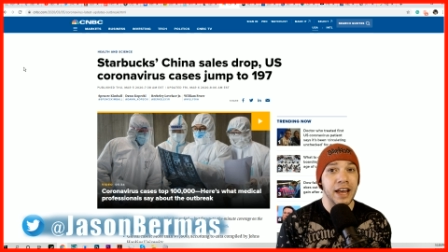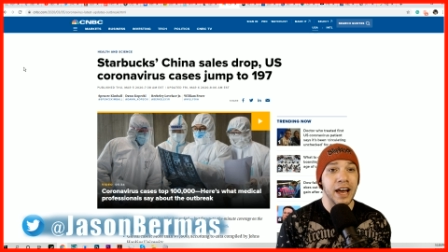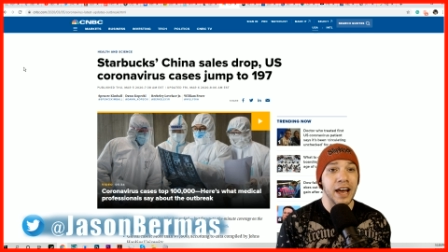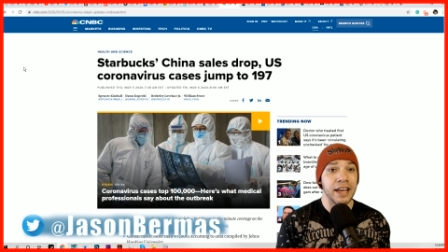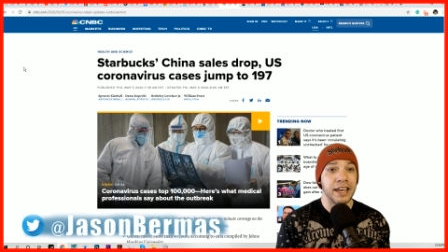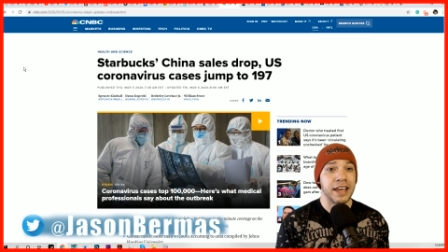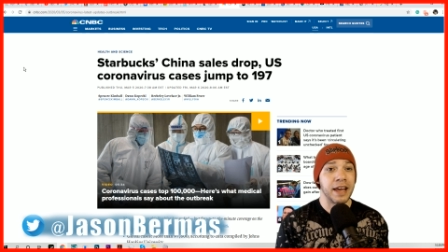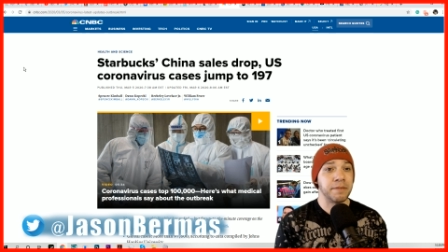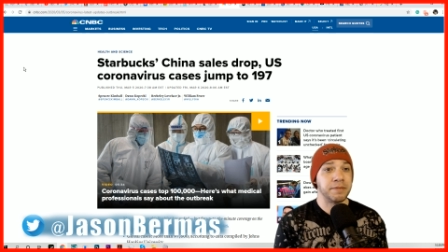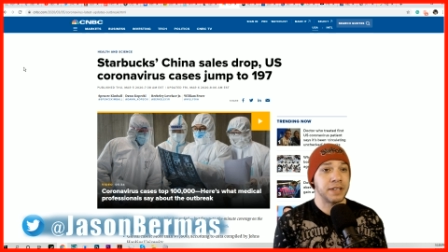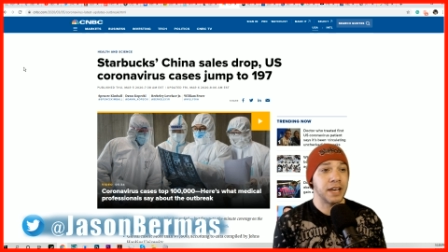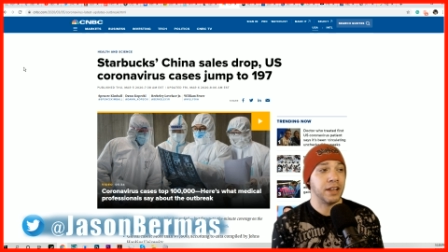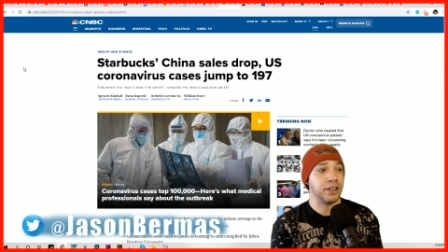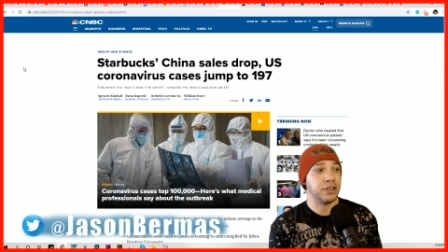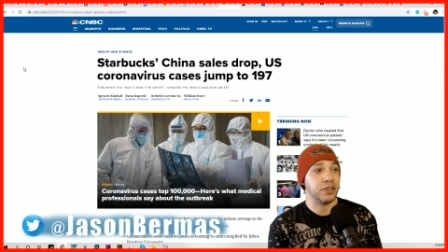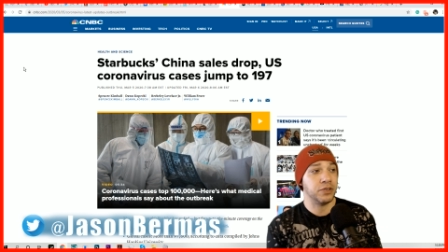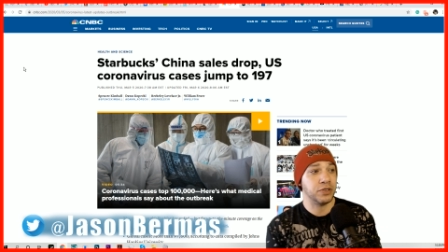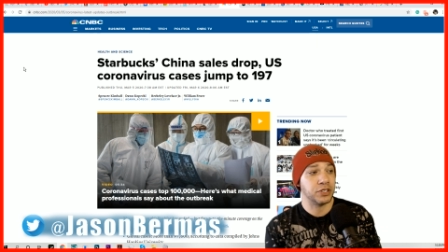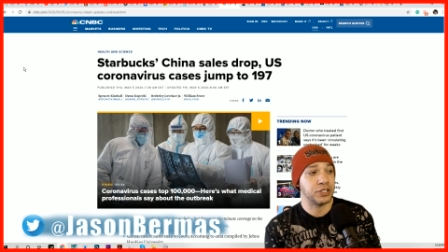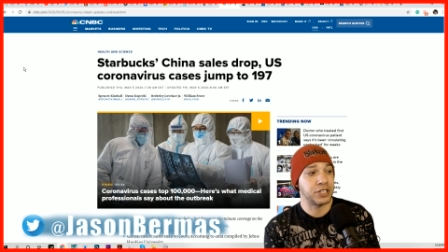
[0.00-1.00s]
I kept telling
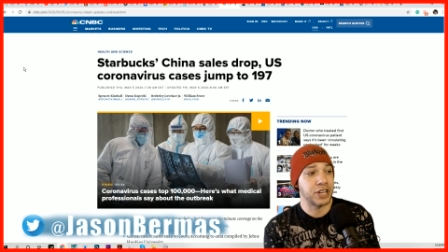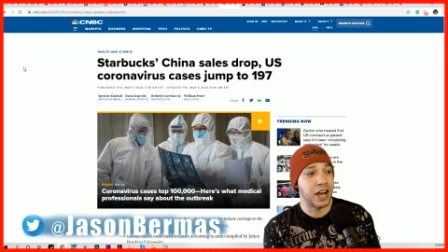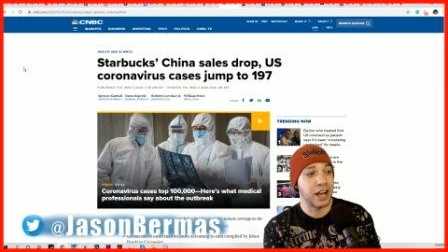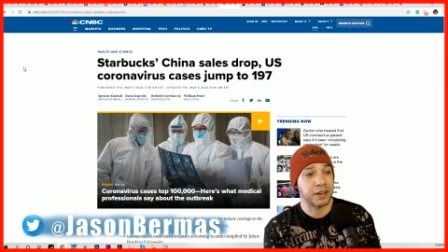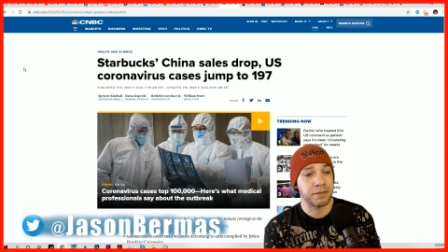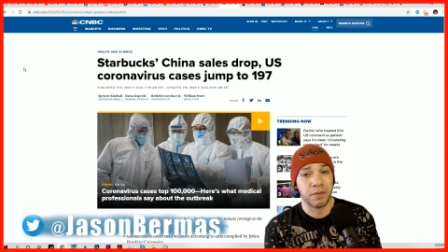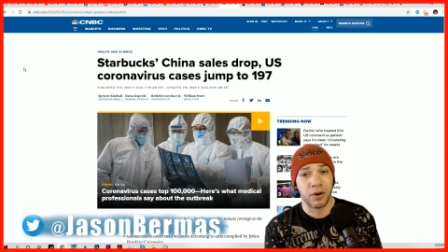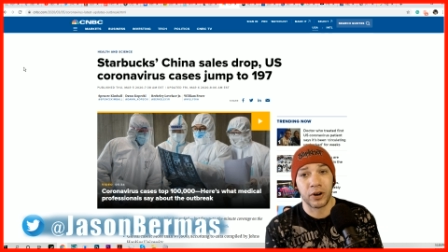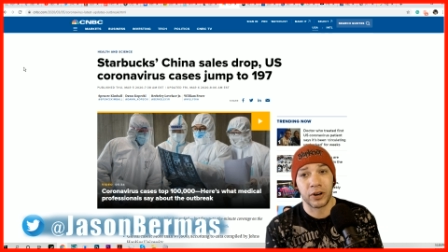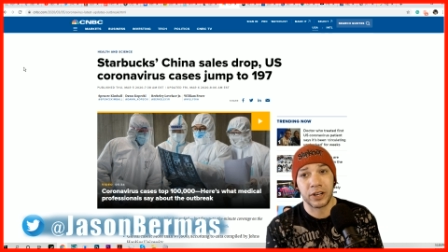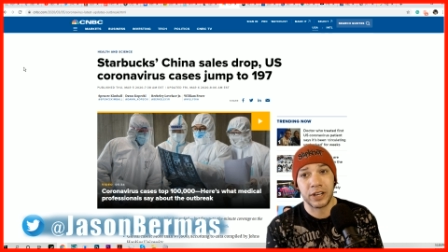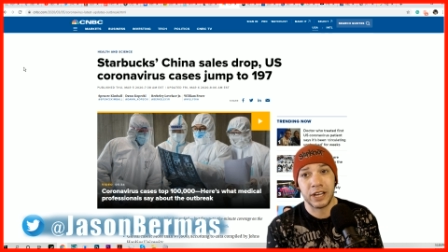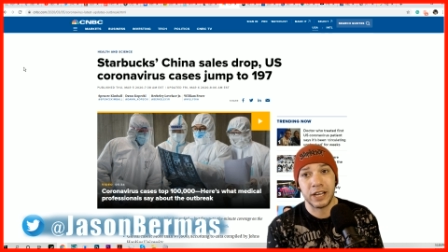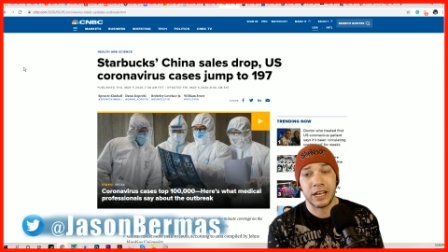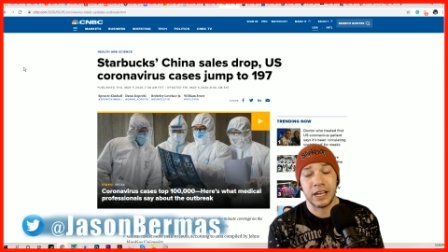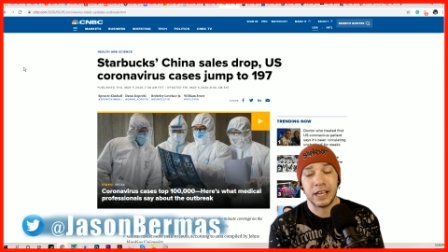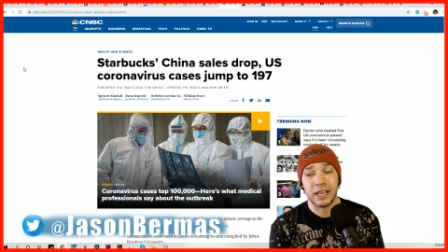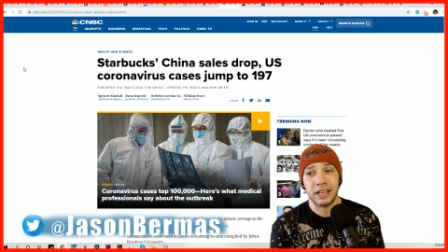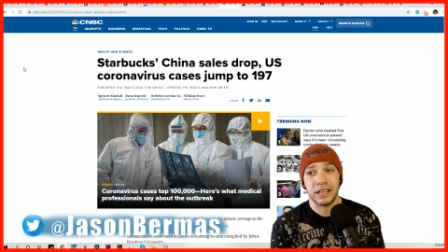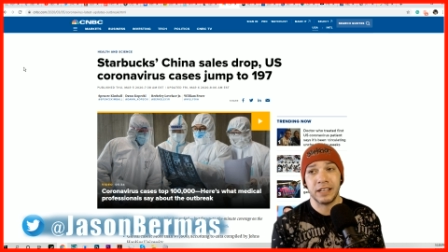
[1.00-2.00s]
you the stock
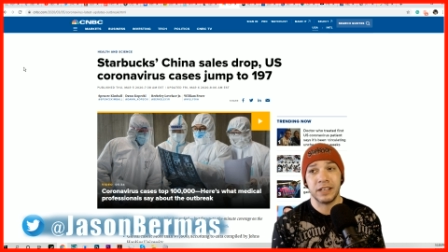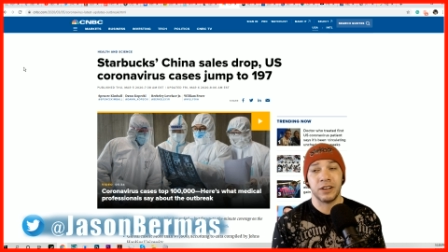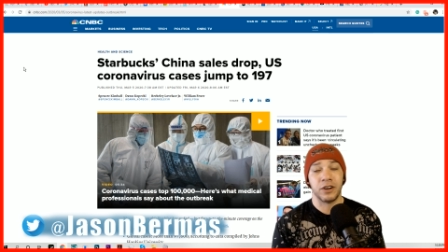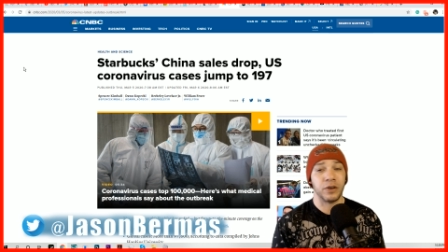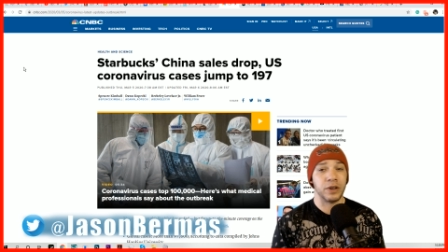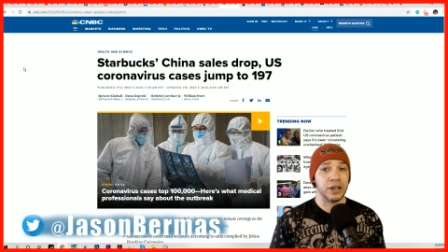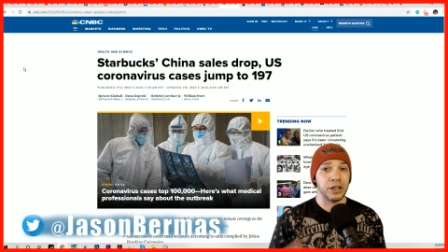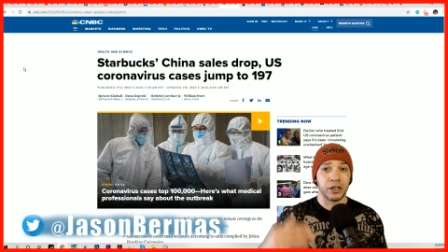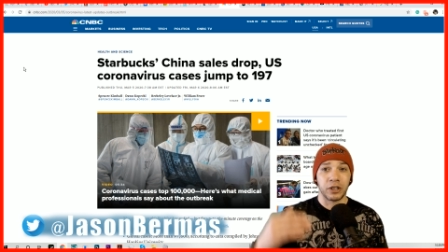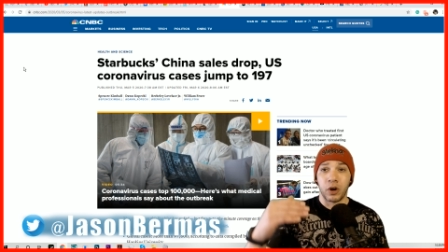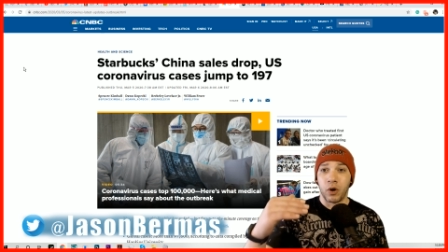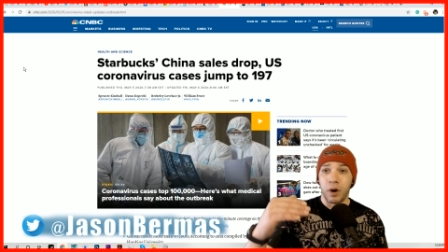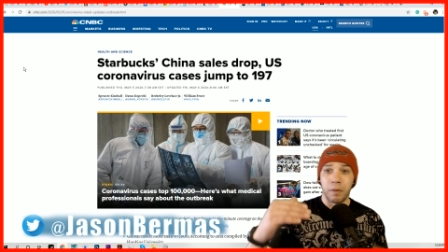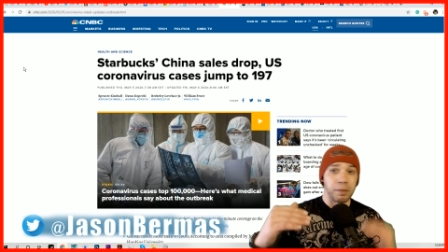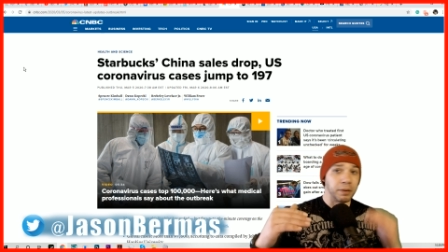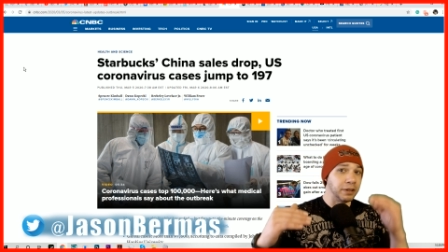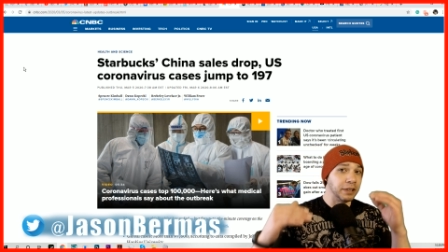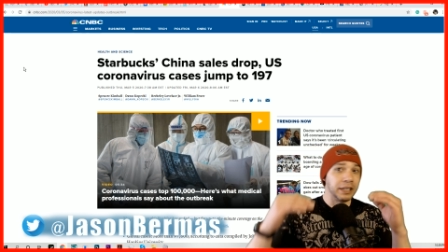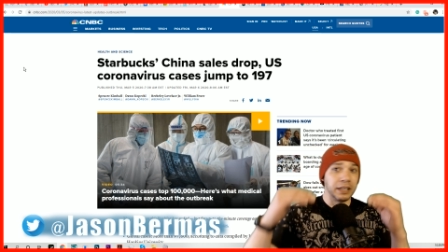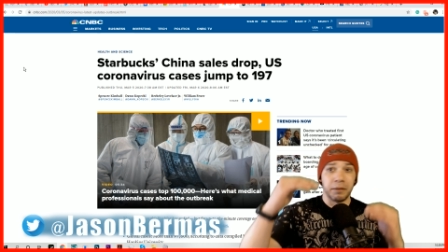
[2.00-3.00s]
market it'll go up a
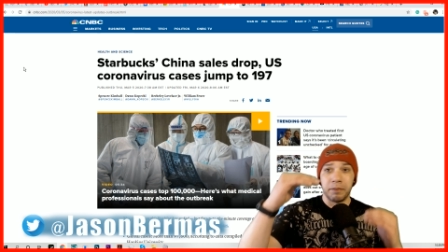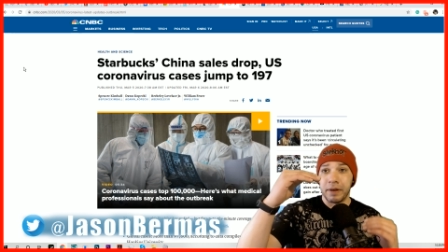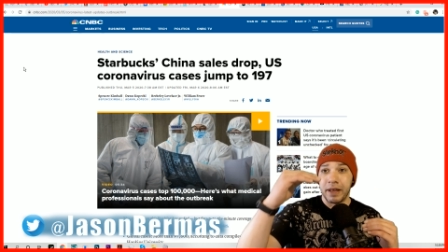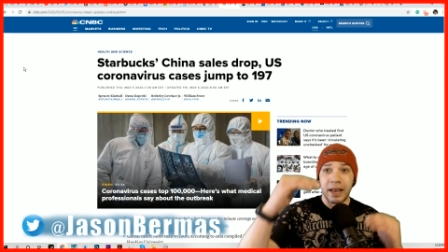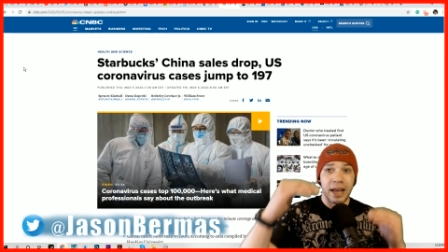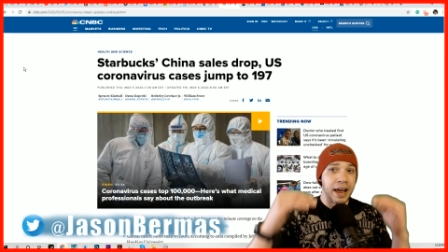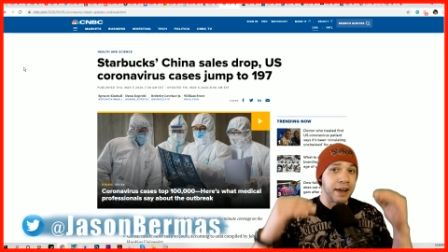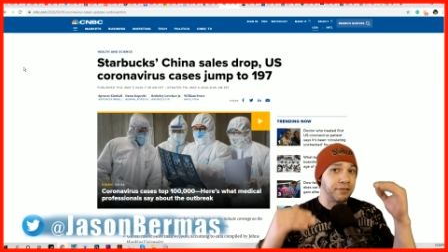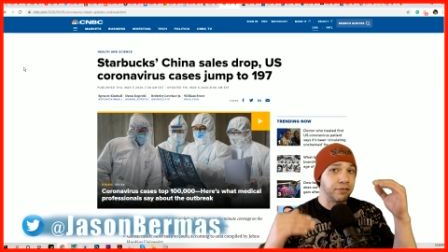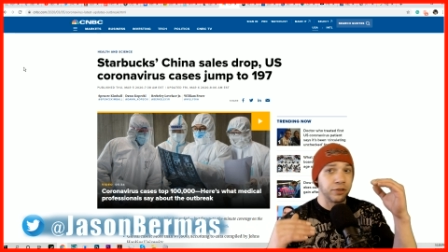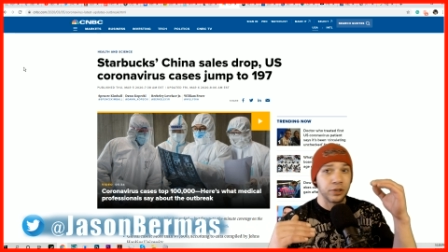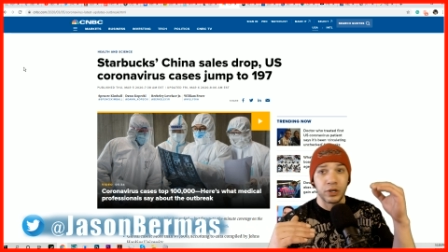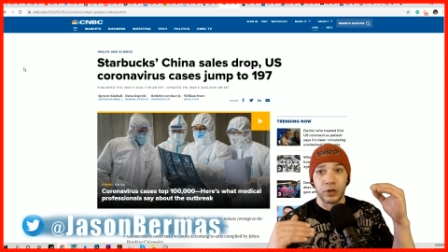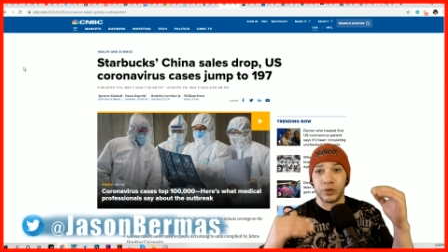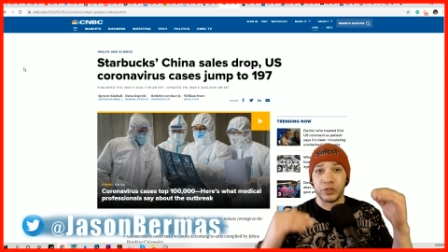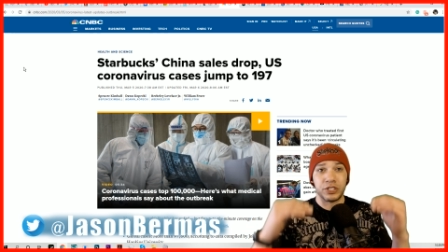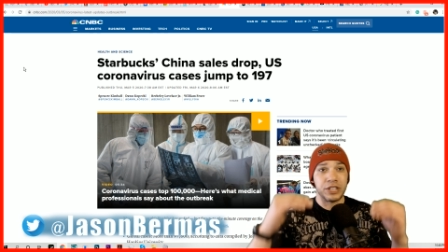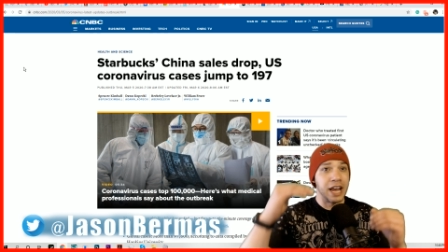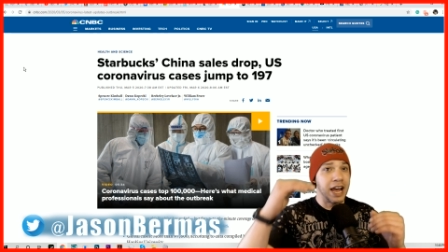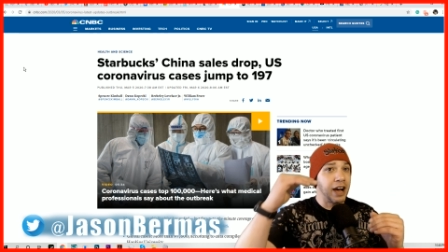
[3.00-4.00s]
little bit after it goes
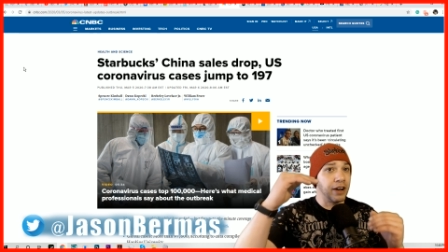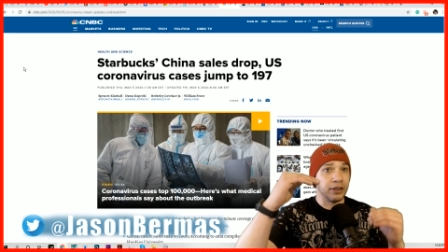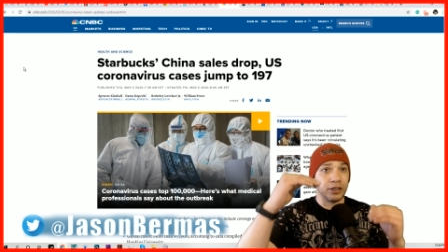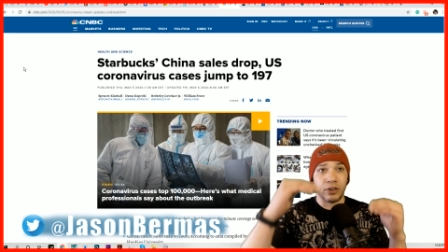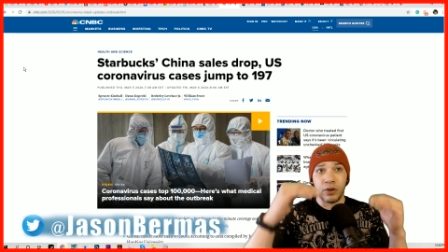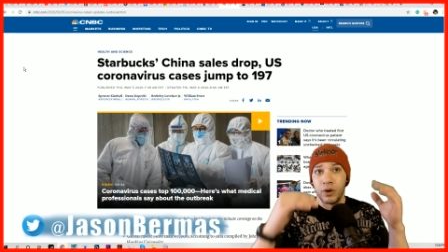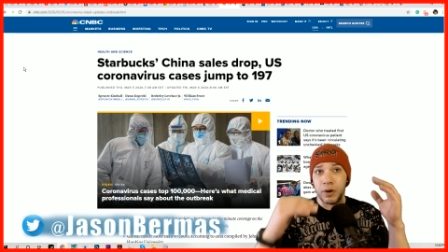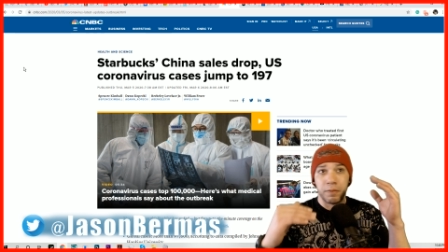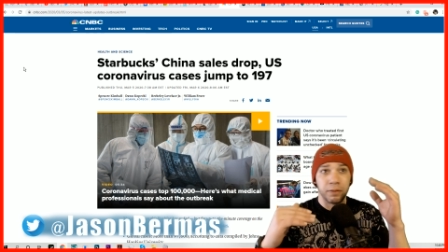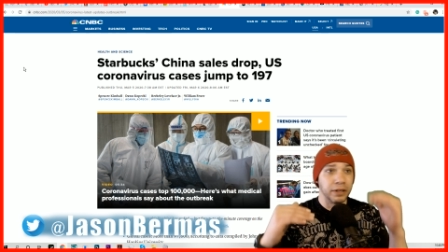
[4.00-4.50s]
down and go up a little